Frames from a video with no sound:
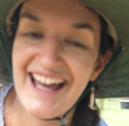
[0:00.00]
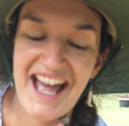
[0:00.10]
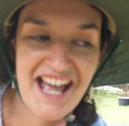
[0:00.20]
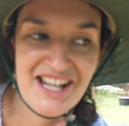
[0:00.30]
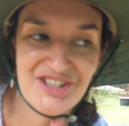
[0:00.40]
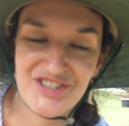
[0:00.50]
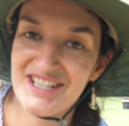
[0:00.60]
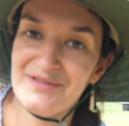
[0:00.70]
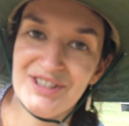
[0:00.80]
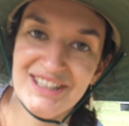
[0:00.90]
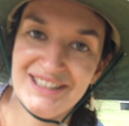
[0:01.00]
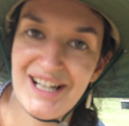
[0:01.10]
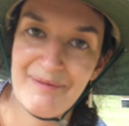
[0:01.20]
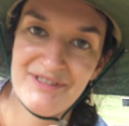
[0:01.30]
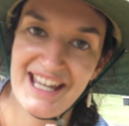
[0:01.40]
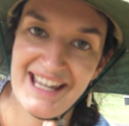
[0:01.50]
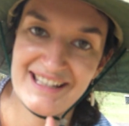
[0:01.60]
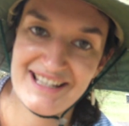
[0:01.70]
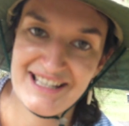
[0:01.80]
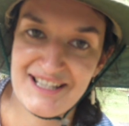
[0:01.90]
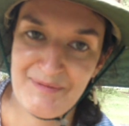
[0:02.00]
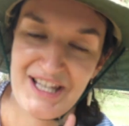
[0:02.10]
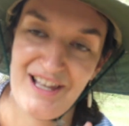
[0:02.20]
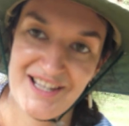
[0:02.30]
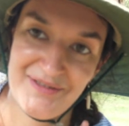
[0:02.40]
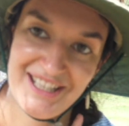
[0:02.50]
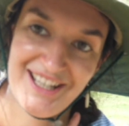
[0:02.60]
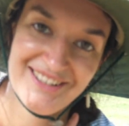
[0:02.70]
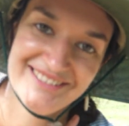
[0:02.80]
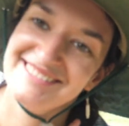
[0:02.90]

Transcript: and just give you a little update since my last video.